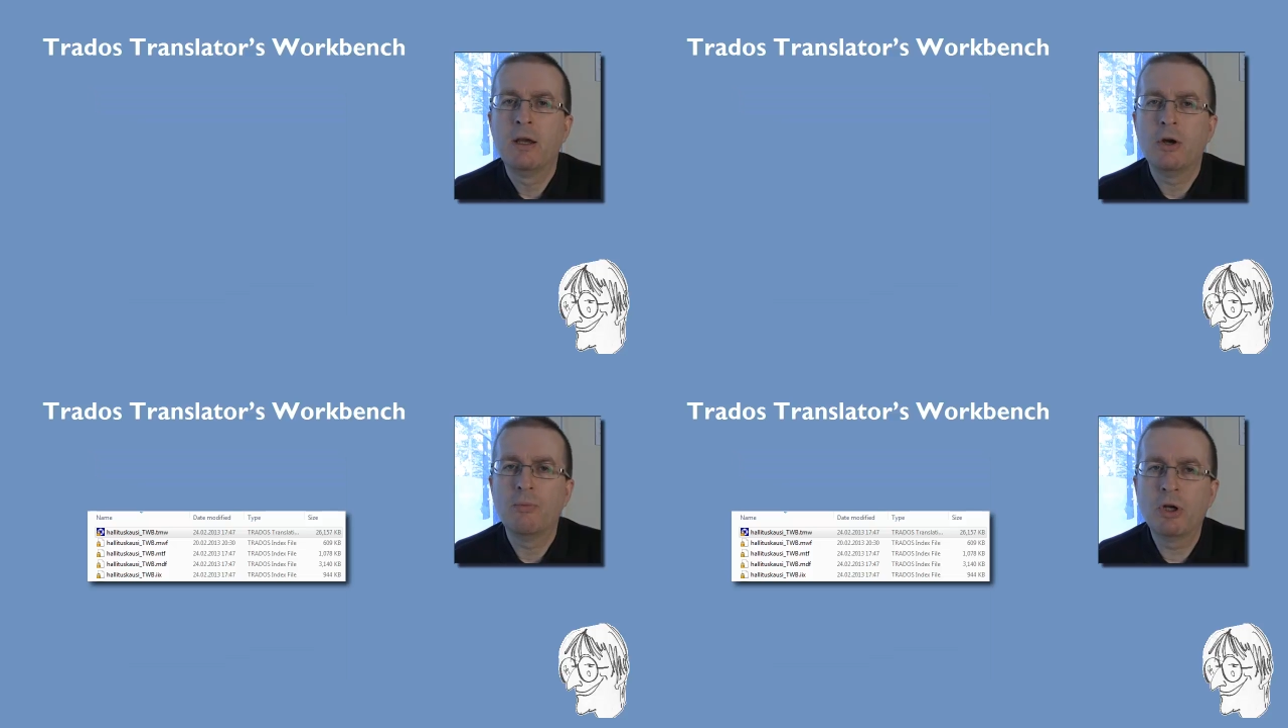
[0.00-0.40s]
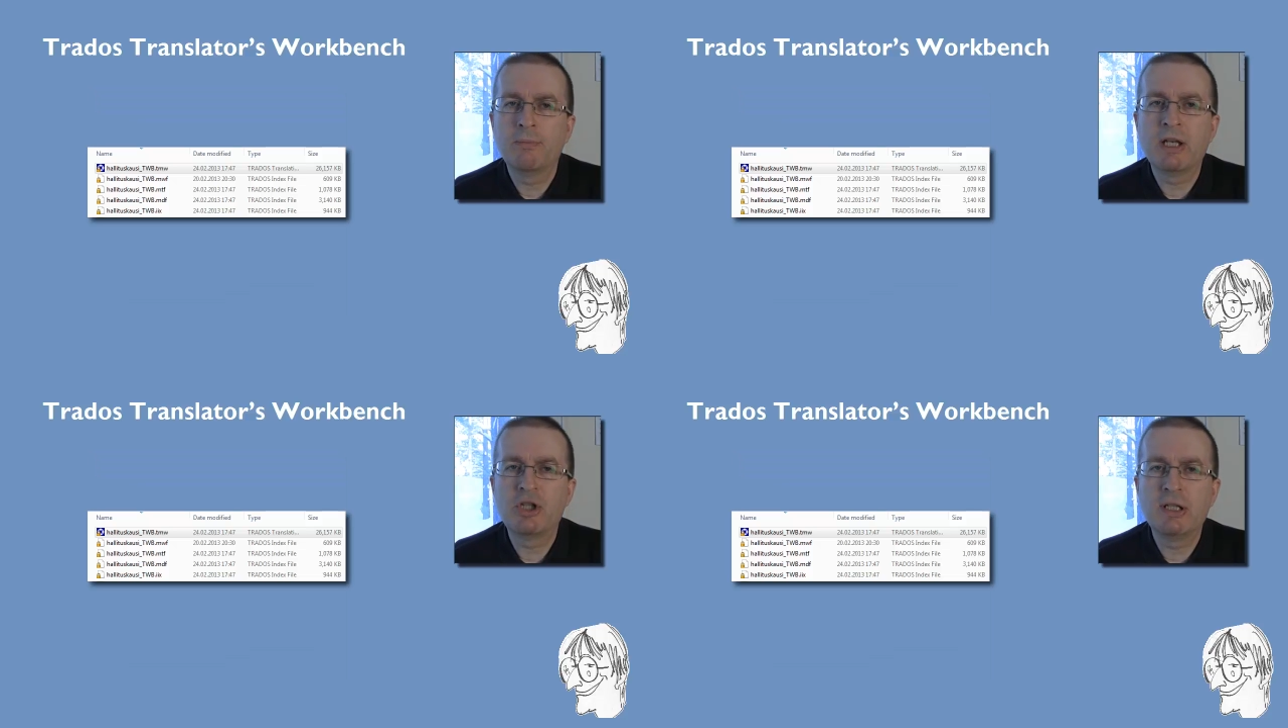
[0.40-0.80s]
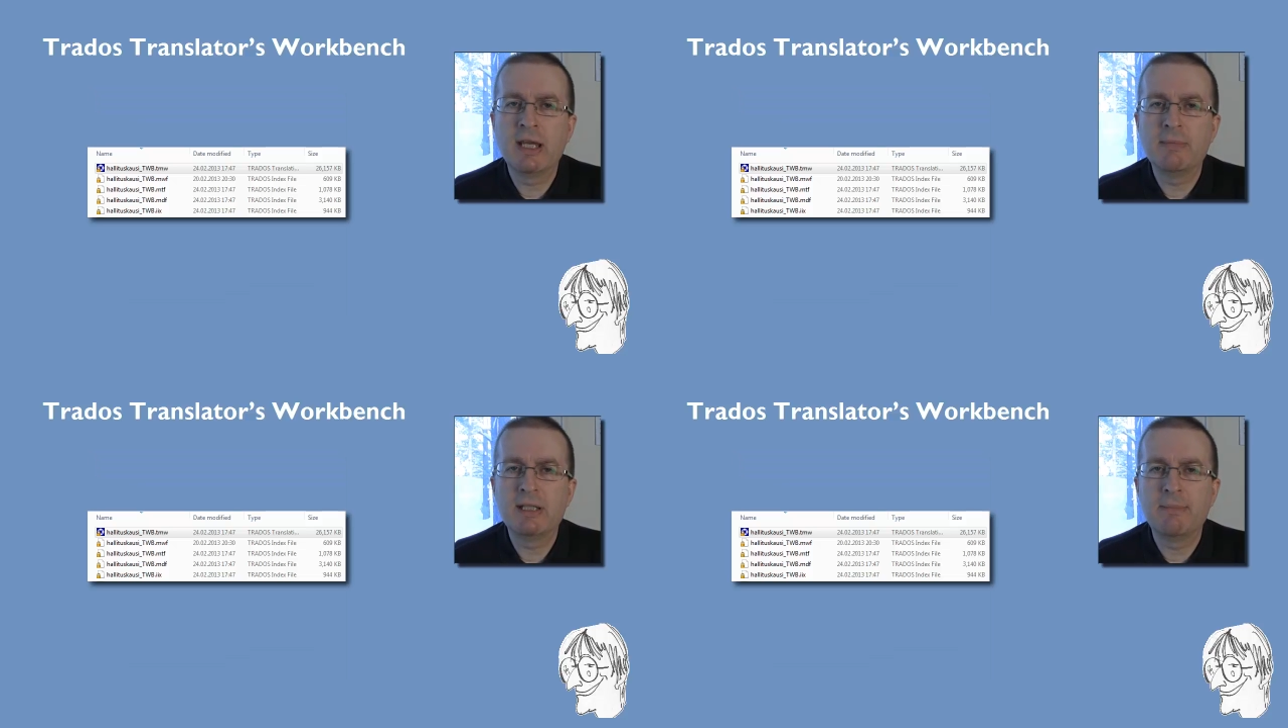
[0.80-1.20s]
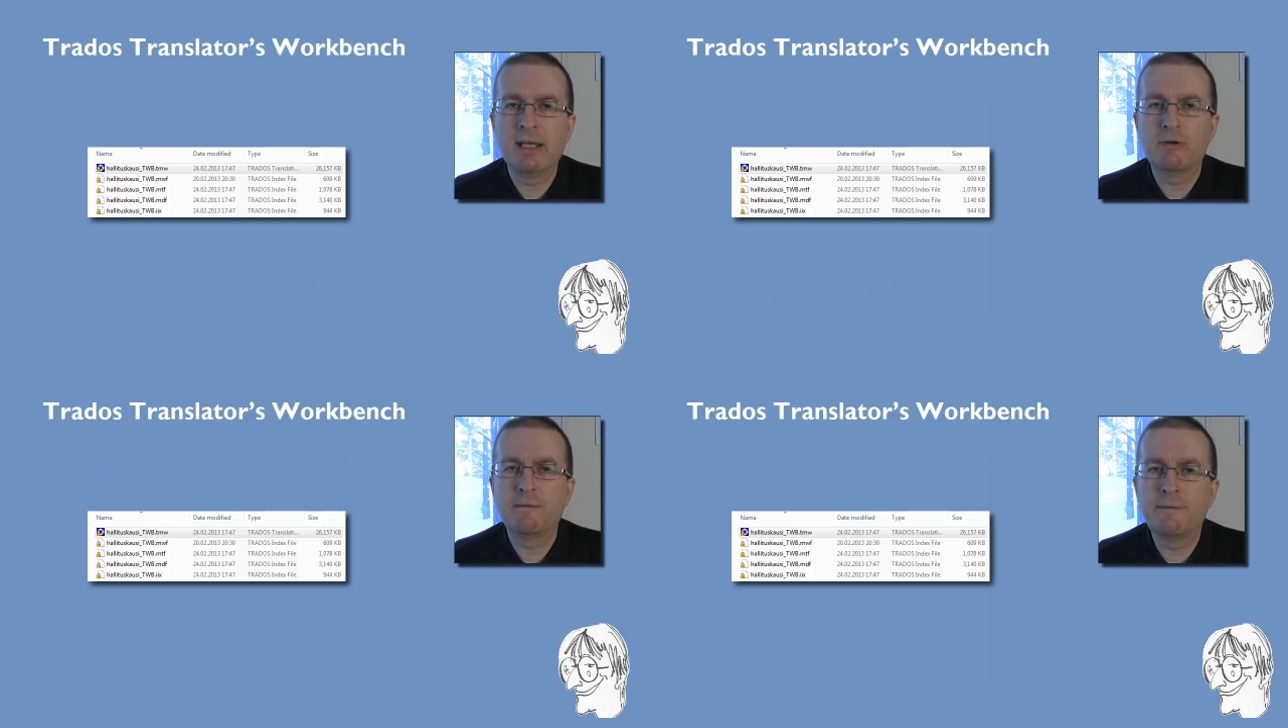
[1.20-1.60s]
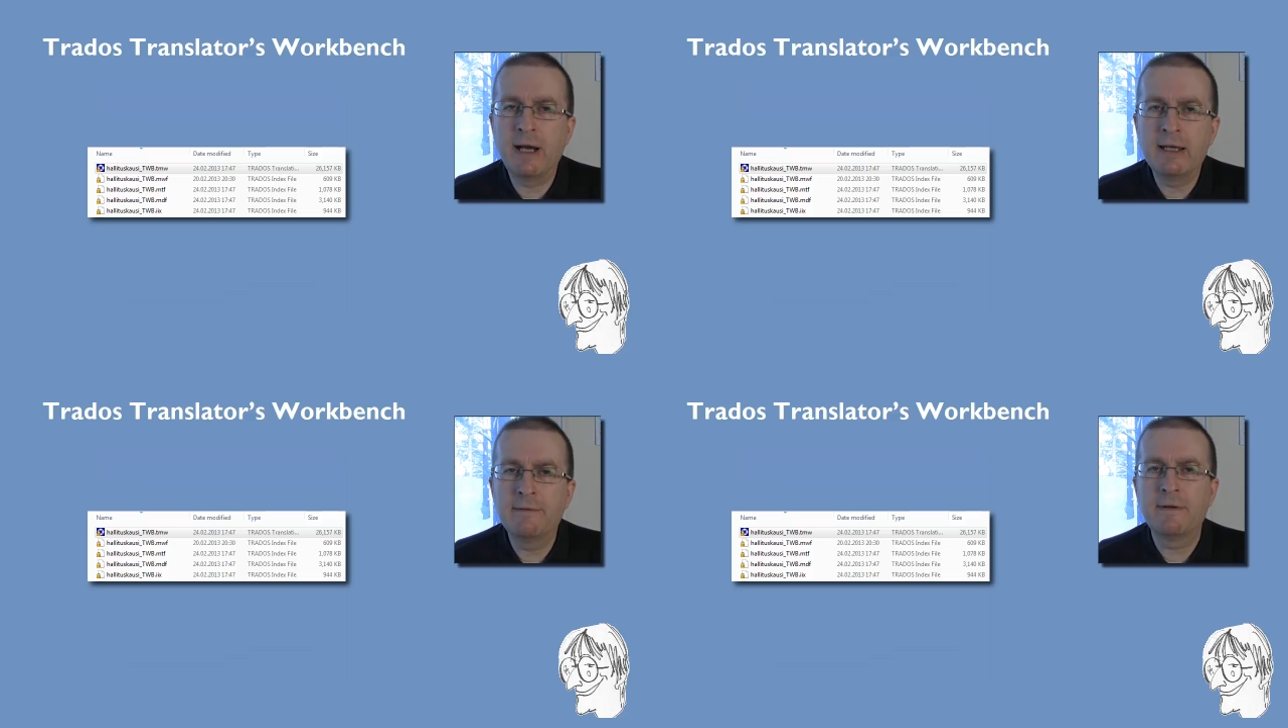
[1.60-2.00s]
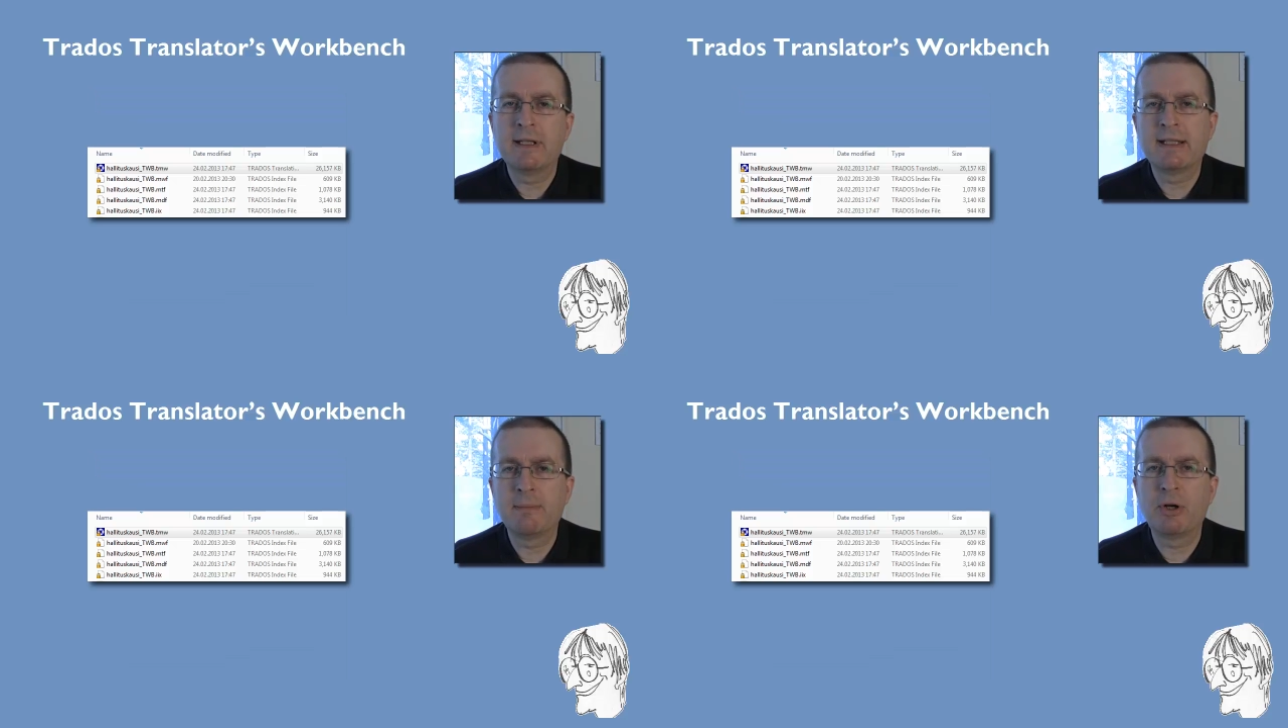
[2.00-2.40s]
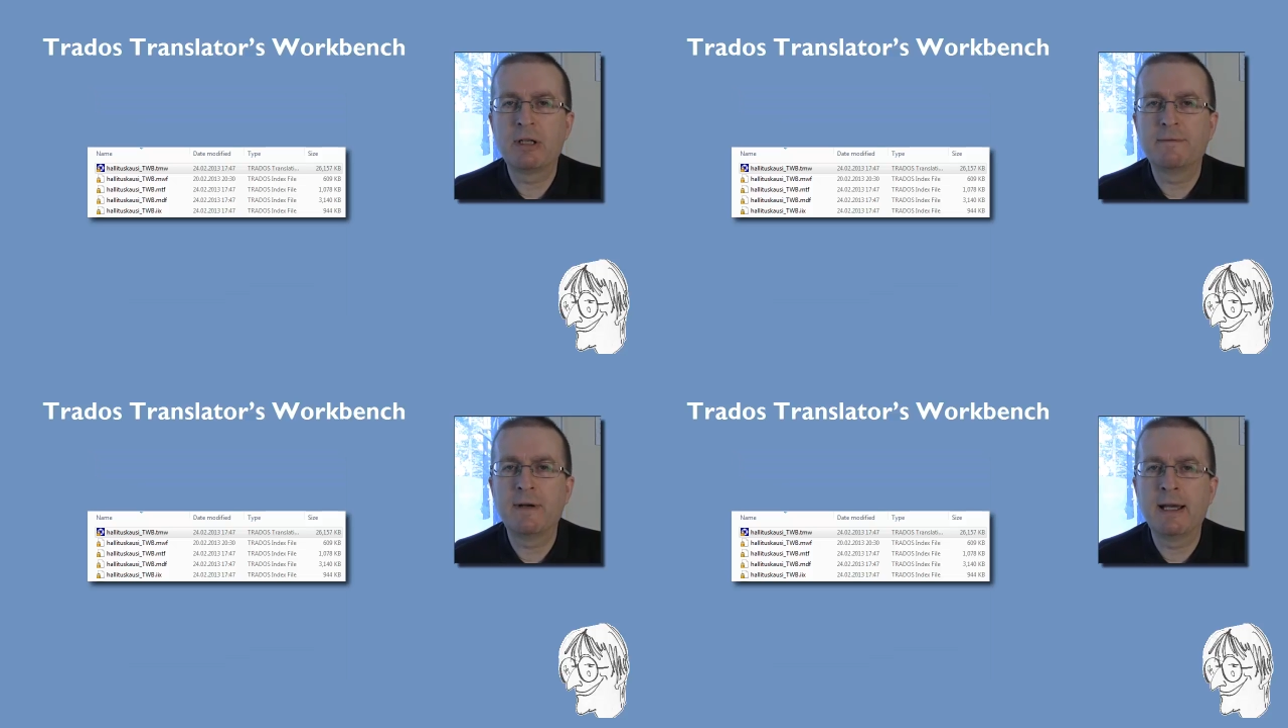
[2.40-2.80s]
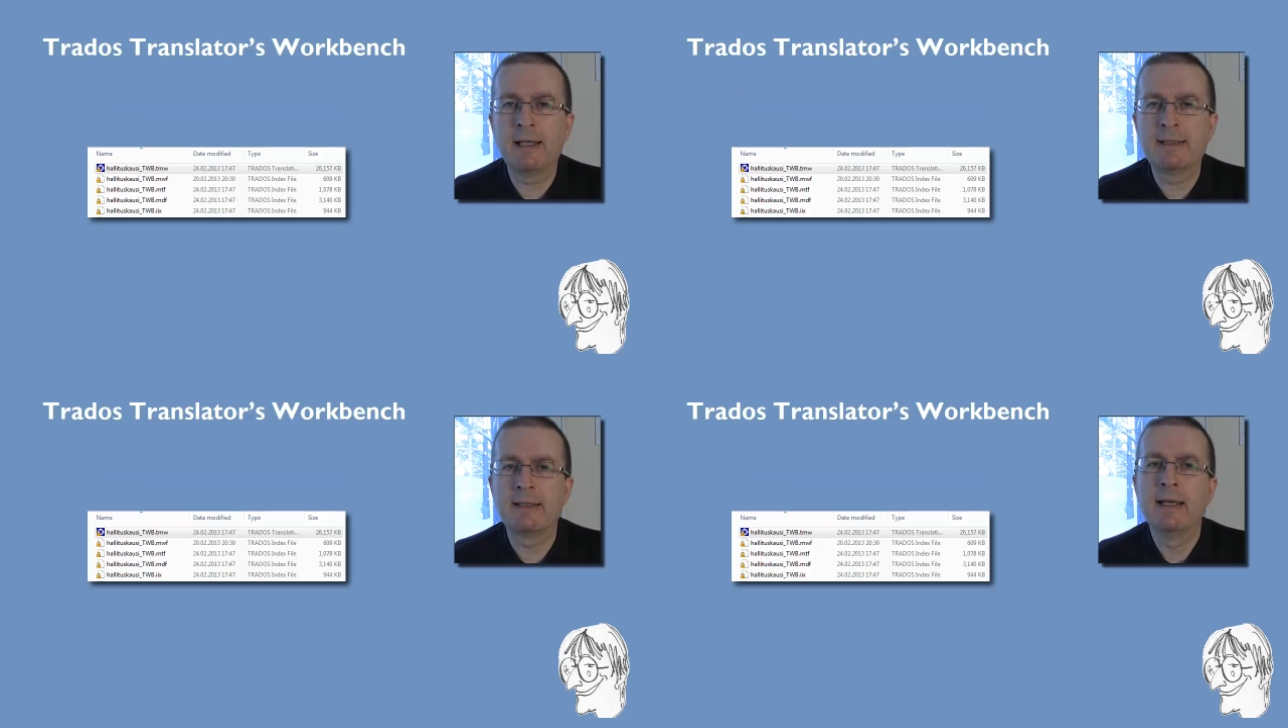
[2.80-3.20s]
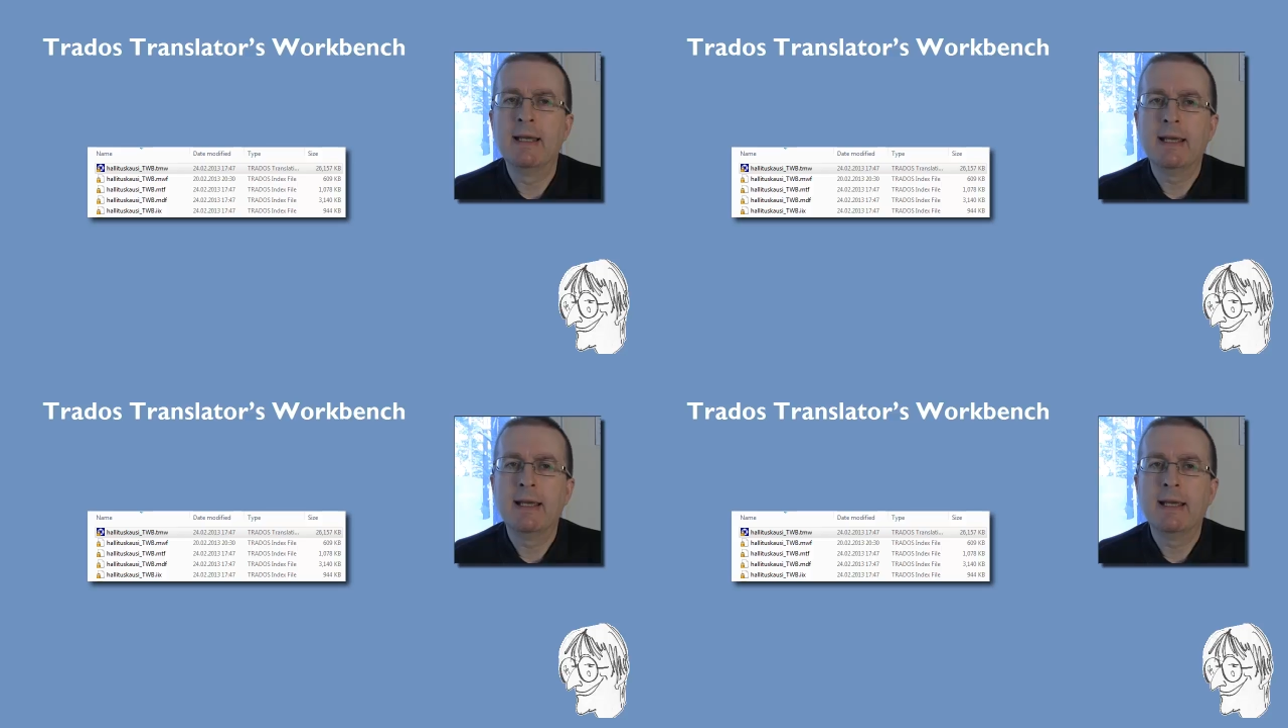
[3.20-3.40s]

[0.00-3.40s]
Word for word: The Workbench TM is made of five separate files